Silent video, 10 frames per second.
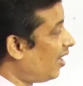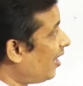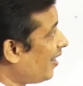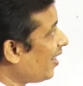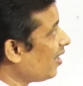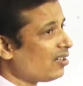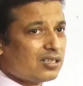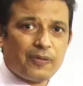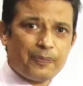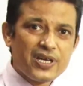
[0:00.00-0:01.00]
and
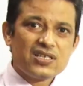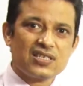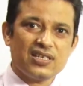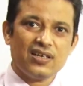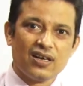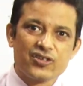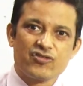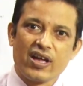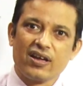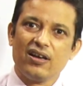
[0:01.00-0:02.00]
obviously a
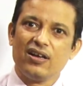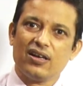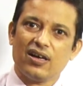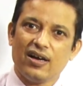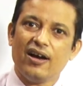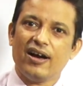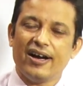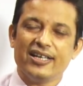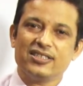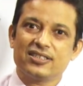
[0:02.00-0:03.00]
triangle
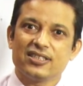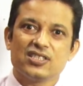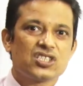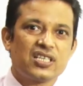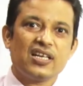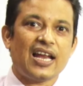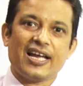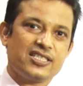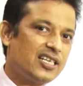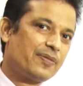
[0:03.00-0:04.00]
has 3 line
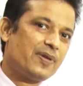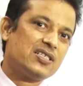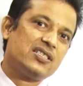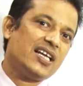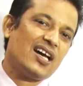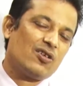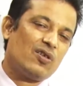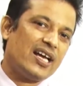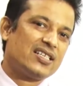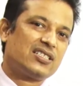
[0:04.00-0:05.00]
segments. They are known
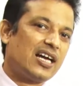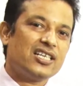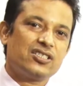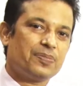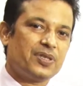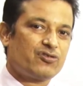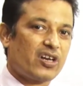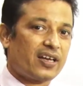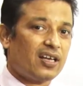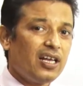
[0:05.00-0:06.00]
as sides of the
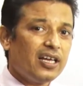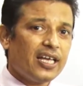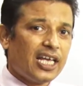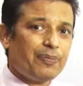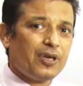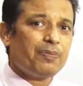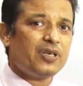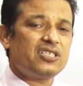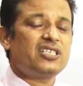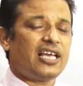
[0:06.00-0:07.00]
triangle AB,
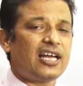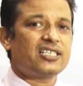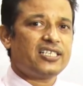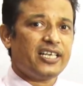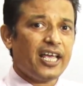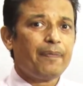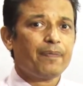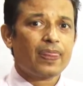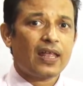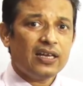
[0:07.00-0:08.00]
BC and CA.
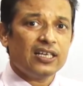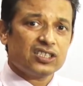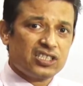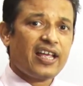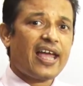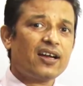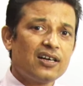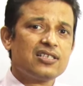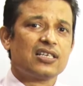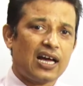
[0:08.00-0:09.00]
3
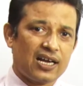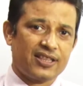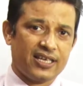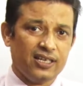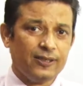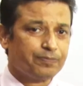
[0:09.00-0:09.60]
angles are there.